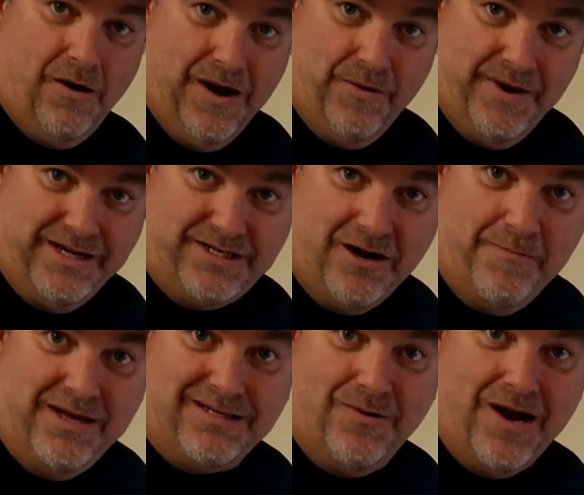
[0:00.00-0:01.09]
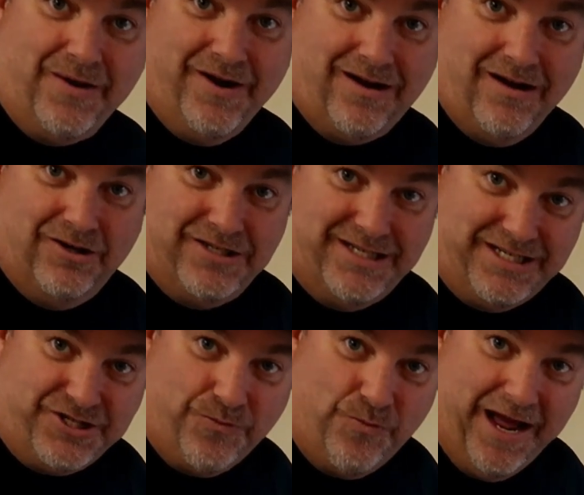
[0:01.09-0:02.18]
All right, we're ready to start messing around with our colors. This
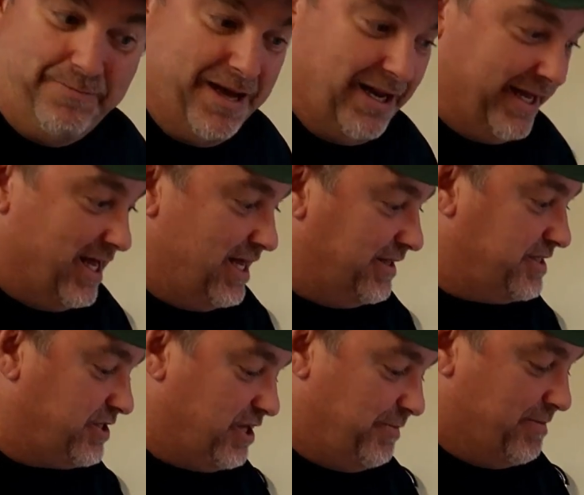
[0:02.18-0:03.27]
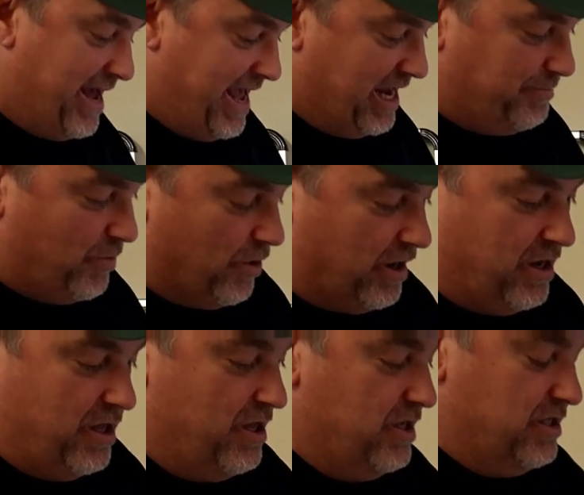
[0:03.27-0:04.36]
is the red belly. This is gonna be my hand pour.
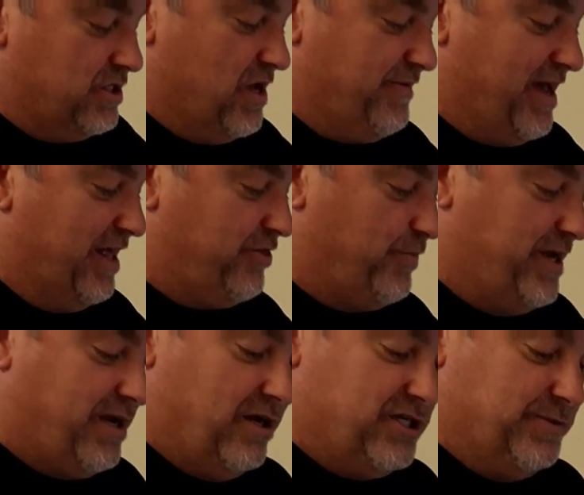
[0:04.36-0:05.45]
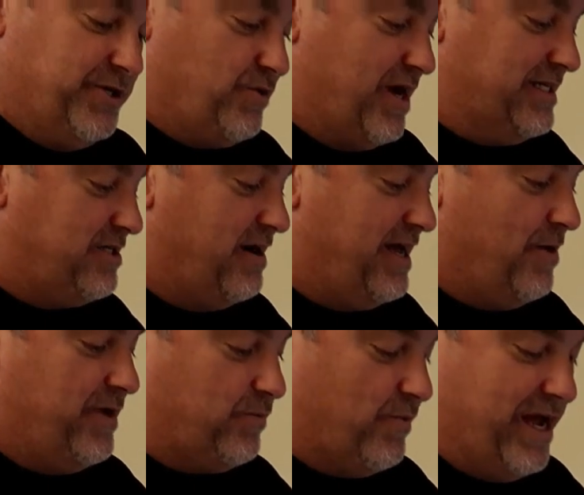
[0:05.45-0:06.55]
So I've got 3 colors I'm gonna try to start
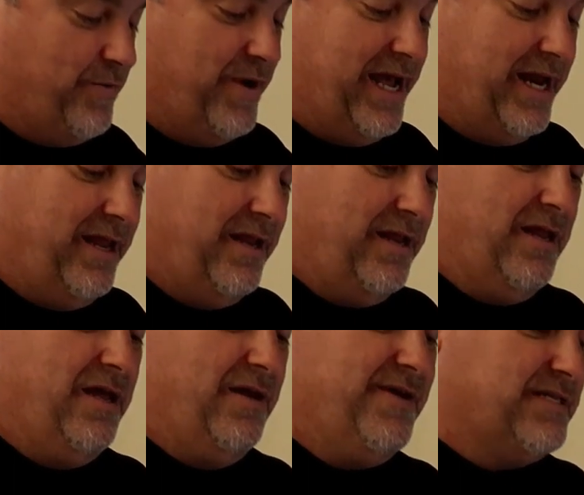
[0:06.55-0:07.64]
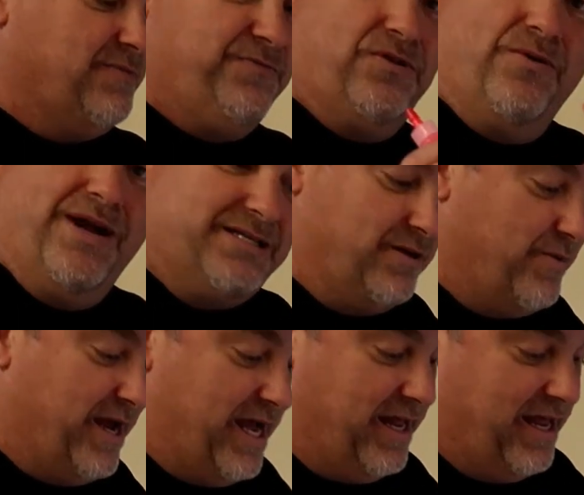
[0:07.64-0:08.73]
out with. Red, we got some fluorescent
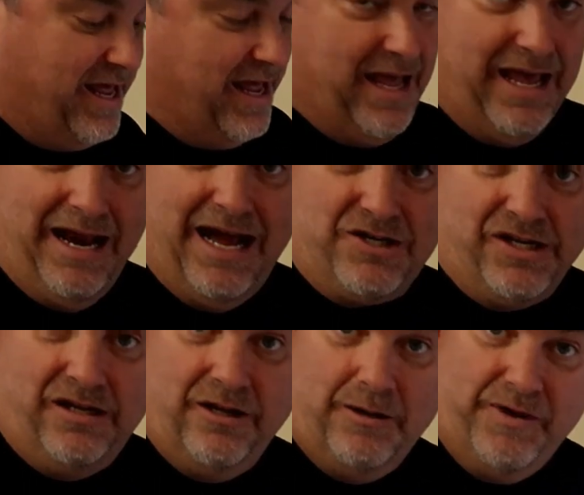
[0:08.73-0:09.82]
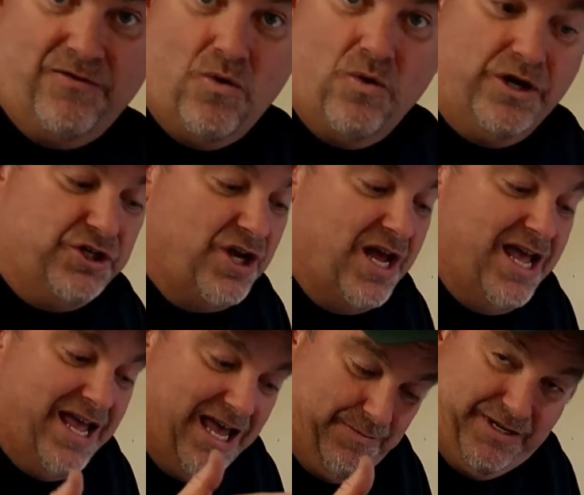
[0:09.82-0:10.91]
red, and actually a little bit of orange.
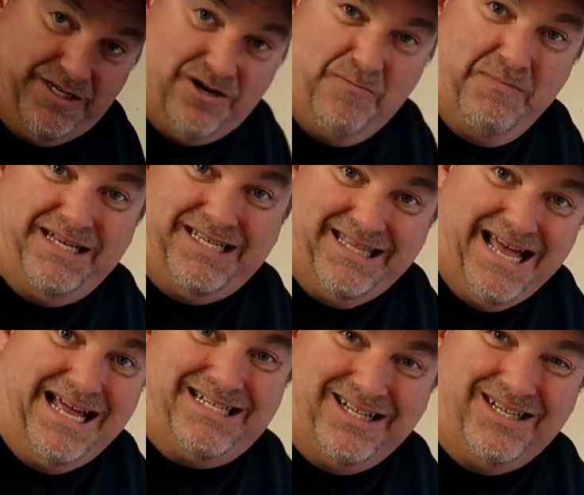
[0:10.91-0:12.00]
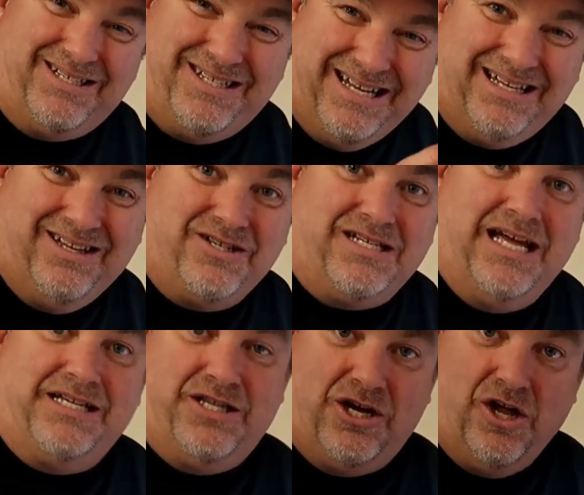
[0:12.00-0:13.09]
I'm going to start mixing that until it looks
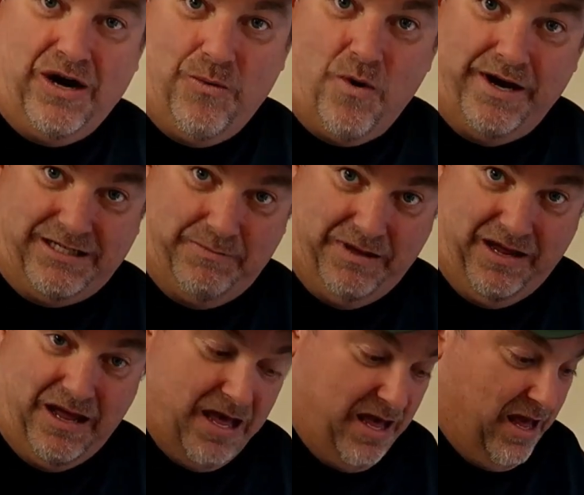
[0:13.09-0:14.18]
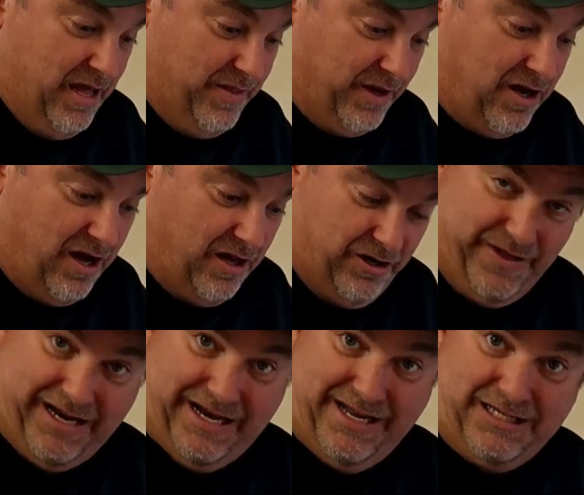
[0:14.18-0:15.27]
like it's the color I want it to be. The color
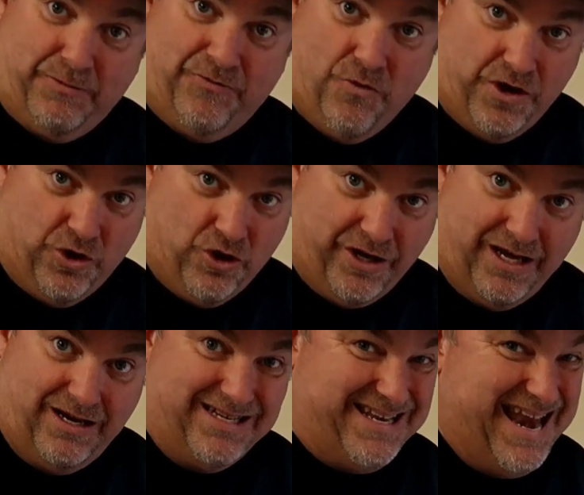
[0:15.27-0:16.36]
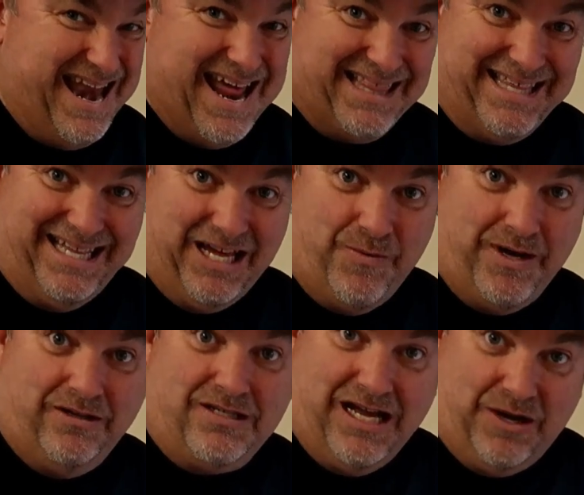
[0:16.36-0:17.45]
that it is before you cook it is nothing like what
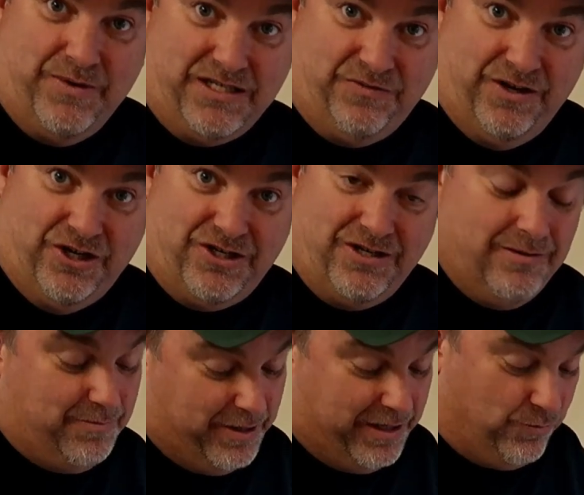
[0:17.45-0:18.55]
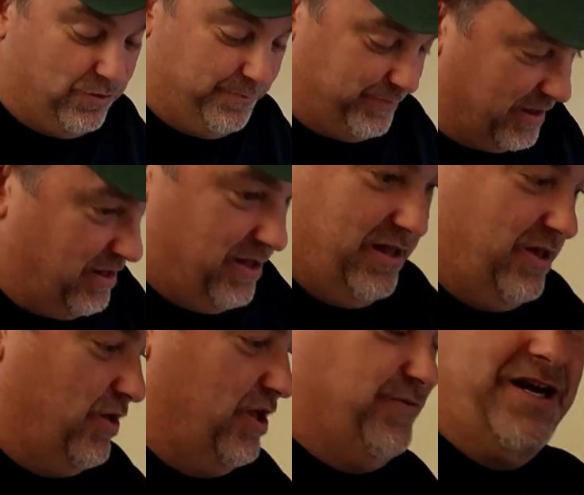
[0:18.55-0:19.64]
it looks like when it's finished. But
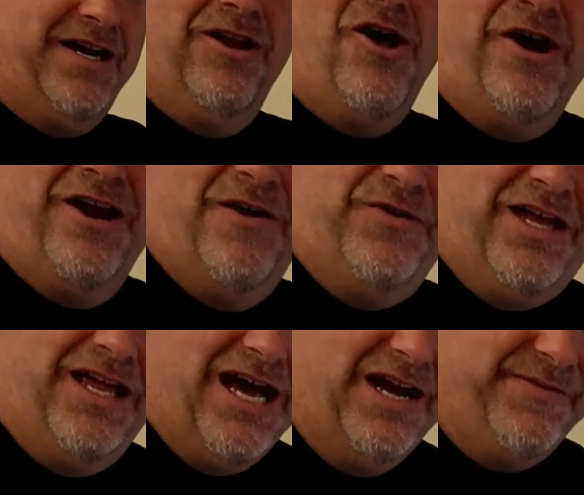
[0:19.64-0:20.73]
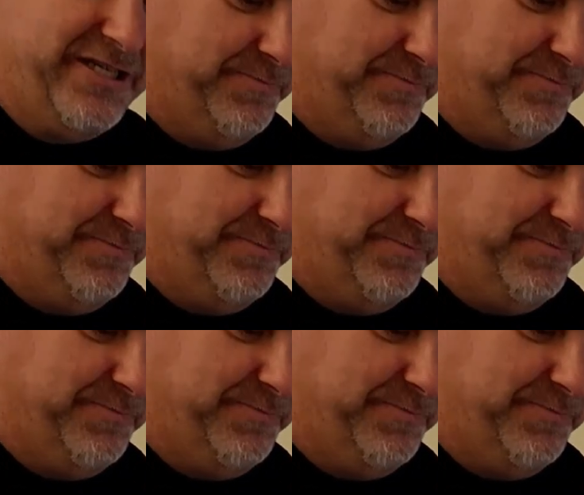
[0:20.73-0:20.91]
you've done it long enough, you can kind of